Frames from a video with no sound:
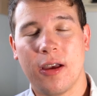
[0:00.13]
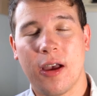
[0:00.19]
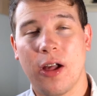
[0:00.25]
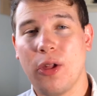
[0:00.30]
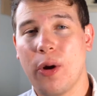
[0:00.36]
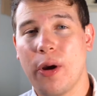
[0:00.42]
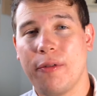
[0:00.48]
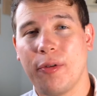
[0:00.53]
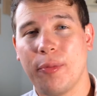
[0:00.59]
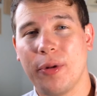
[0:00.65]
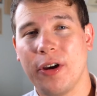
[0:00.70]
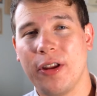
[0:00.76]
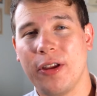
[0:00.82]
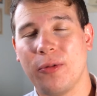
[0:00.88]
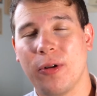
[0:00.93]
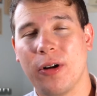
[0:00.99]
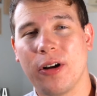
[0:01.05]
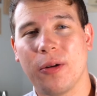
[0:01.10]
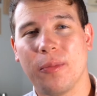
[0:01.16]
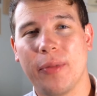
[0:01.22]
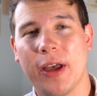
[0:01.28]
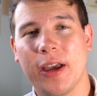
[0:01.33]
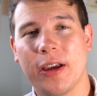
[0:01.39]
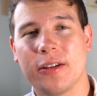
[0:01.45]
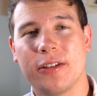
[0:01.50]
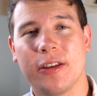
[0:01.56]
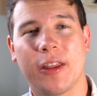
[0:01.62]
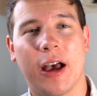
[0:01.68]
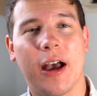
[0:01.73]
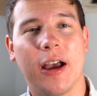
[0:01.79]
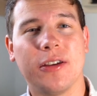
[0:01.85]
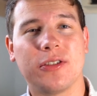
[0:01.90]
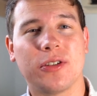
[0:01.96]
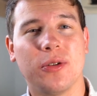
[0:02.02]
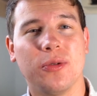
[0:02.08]
Hello, everybody, and welcome back to the
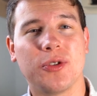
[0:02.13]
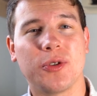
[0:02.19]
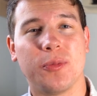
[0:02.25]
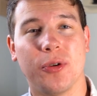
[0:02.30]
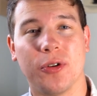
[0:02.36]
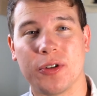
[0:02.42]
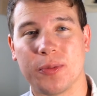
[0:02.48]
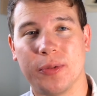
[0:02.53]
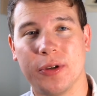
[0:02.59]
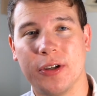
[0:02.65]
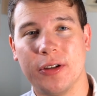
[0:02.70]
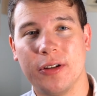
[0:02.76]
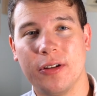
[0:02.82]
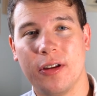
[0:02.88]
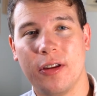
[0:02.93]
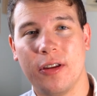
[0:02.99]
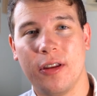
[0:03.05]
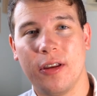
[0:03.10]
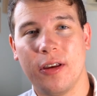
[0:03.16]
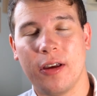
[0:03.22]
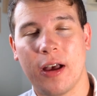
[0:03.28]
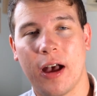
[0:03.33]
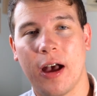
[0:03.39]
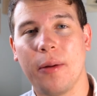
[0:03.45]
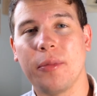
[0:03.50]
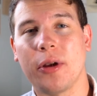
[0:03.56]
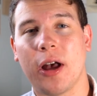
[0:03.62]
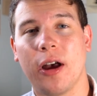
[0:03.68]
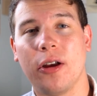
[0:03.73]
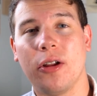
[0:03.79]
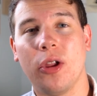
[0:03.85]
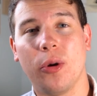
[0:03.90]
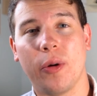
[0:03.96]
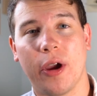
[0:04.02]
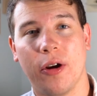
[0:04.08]
High School Sports Beat. I'm
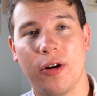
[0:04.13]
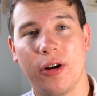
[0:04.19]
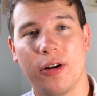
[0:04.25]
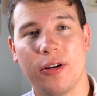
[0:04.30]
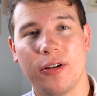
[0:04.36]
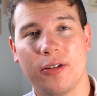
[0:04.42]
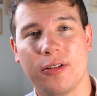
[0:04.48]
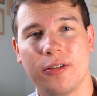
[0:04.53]
Kyle O'Gara.